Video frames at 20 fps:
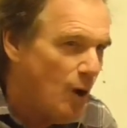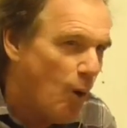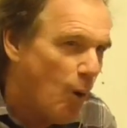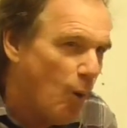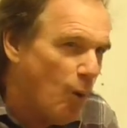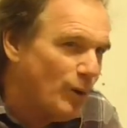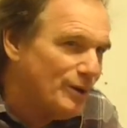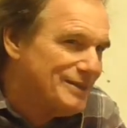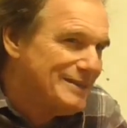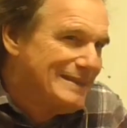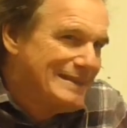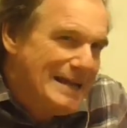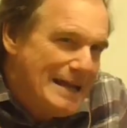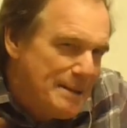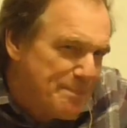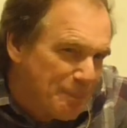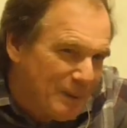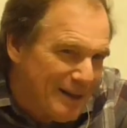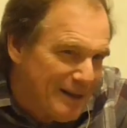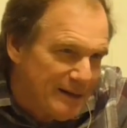or
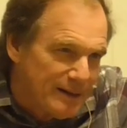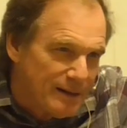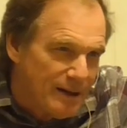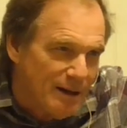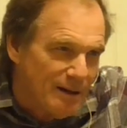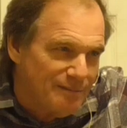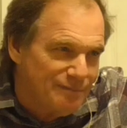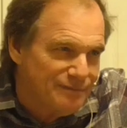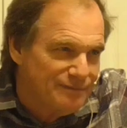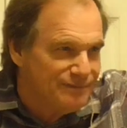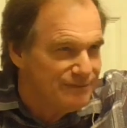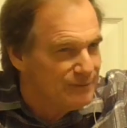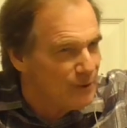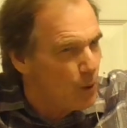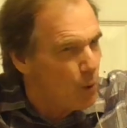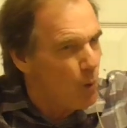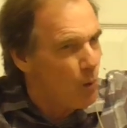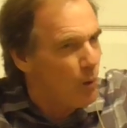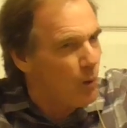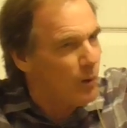deeply enough,
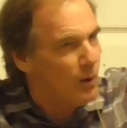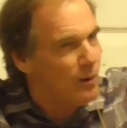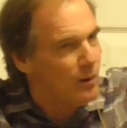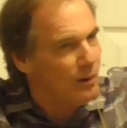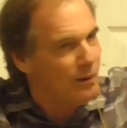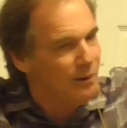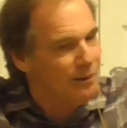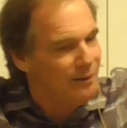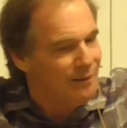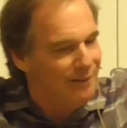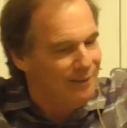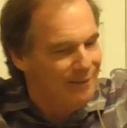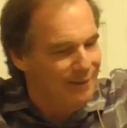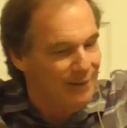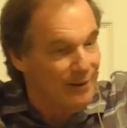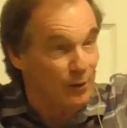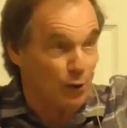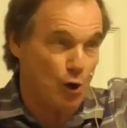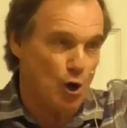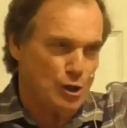or
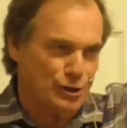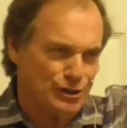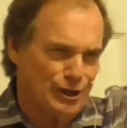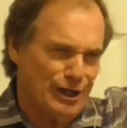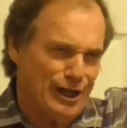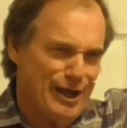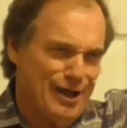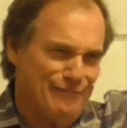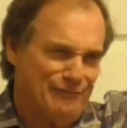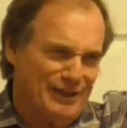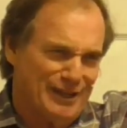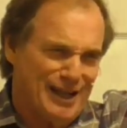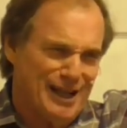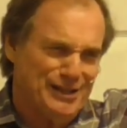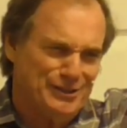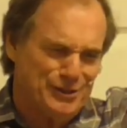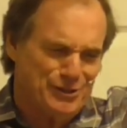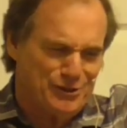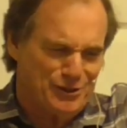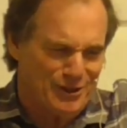causally
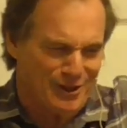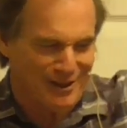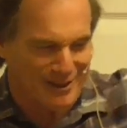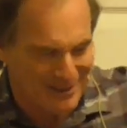efficaciously